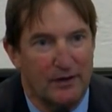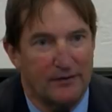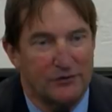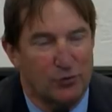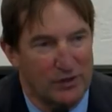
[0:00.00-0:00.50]

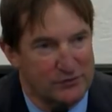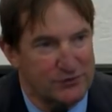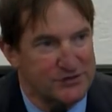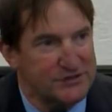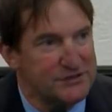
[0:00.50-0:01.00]
directory
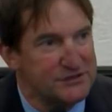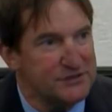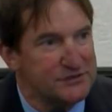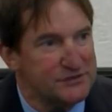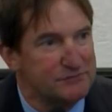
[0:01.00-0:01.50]

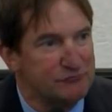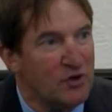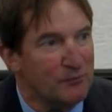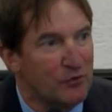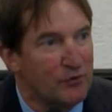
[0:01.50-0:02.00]
assistance
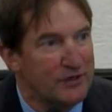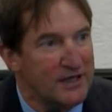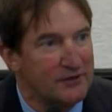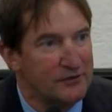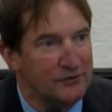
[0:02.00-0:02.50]
number, an
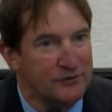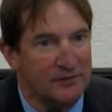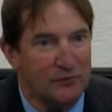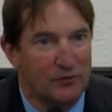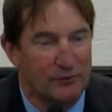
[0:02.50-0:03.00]
800
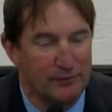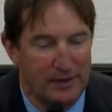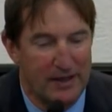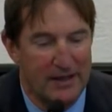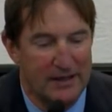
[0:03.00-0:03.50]
number,
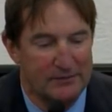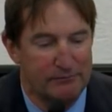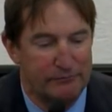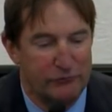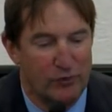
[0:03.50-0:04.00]

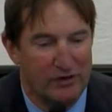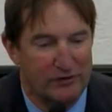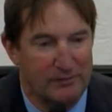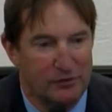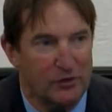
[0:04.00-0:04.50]
and
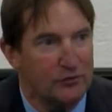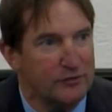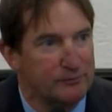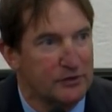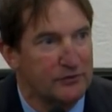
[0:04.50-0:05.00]
directly below,
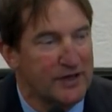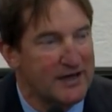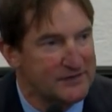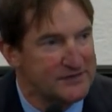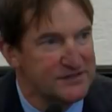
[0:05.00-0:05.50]
below that
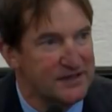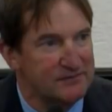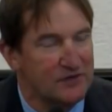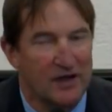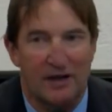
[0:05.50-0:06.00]
at the same
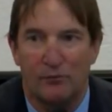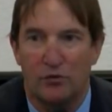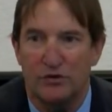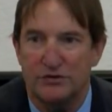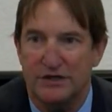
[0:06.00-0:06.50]
time
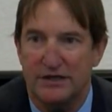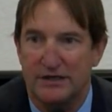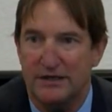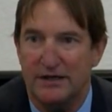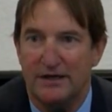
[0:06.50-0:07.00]
was
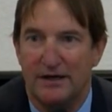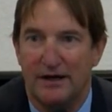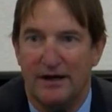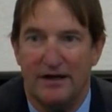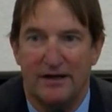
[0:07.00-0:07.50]
a,
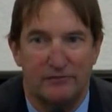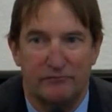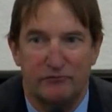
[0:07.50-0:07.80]
a